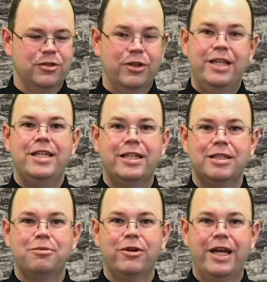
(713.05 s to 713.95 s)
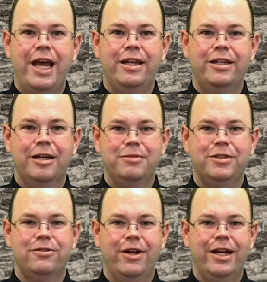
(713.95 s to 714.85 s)
that's actually pretty handy coming
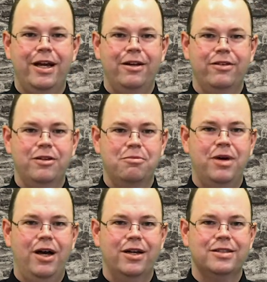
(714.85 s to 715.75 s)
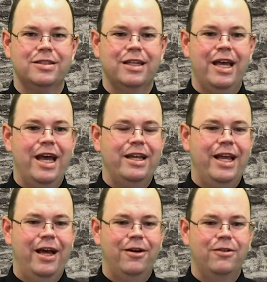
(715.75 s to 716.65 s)
straight out of the box.
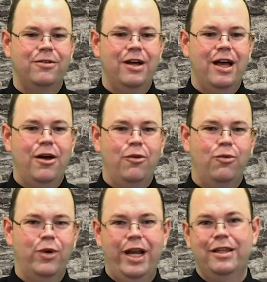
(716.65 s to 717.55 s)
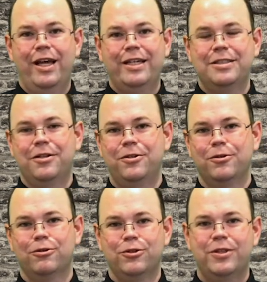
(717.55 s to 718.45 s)
Now, what I like is their new
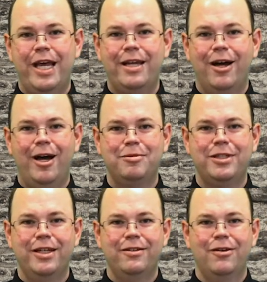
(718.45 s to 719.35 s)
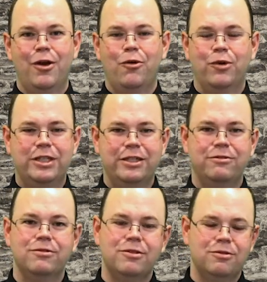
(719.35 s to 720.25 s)
Crusade option, which is